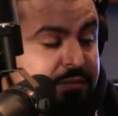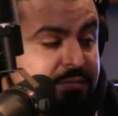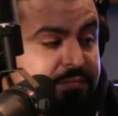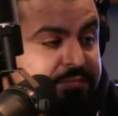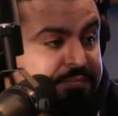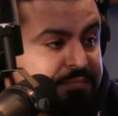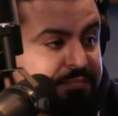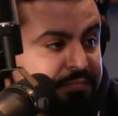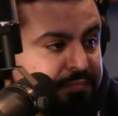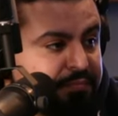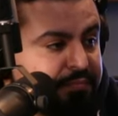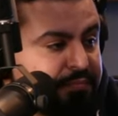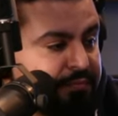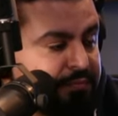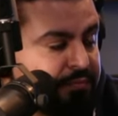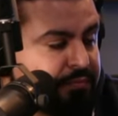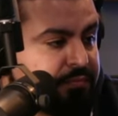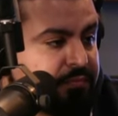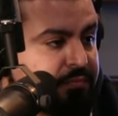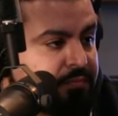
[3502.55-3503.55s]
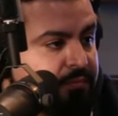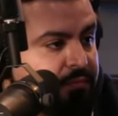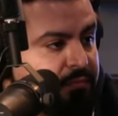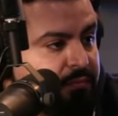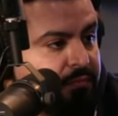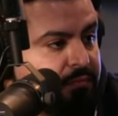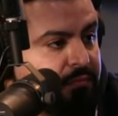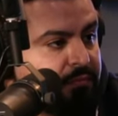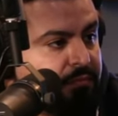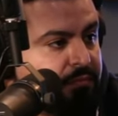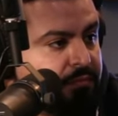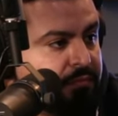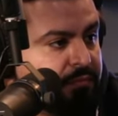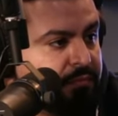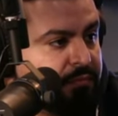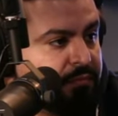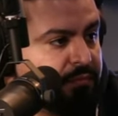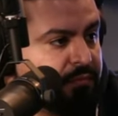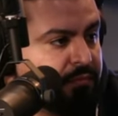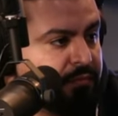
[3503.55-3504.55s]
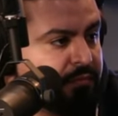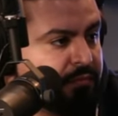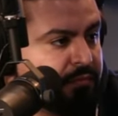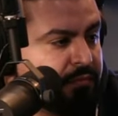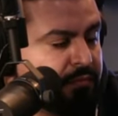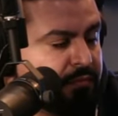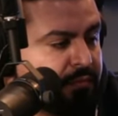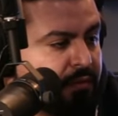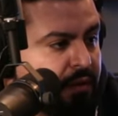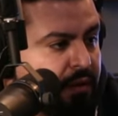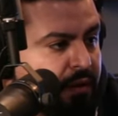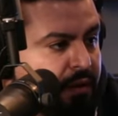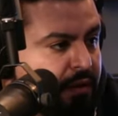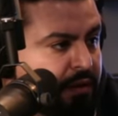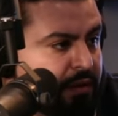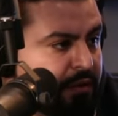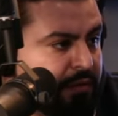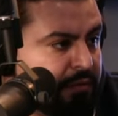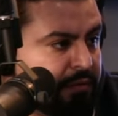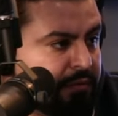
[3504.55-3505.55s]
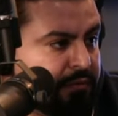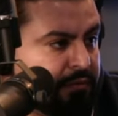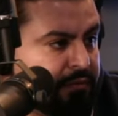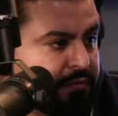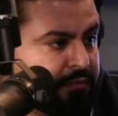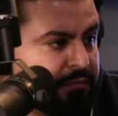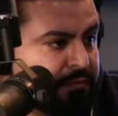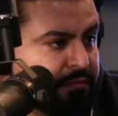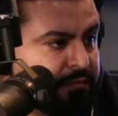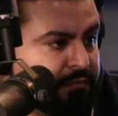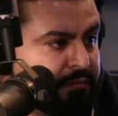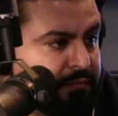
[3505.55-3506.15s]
The thing, the thing nowadays too is everybody's chasing